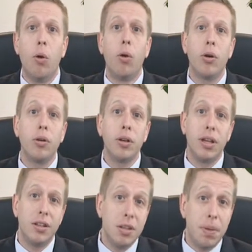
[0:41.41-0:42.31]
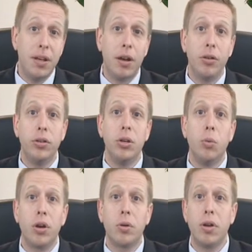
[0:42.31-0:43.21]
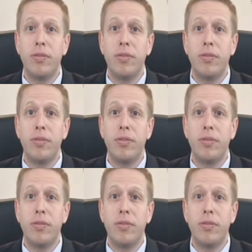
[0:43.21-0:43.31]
or depending on who you work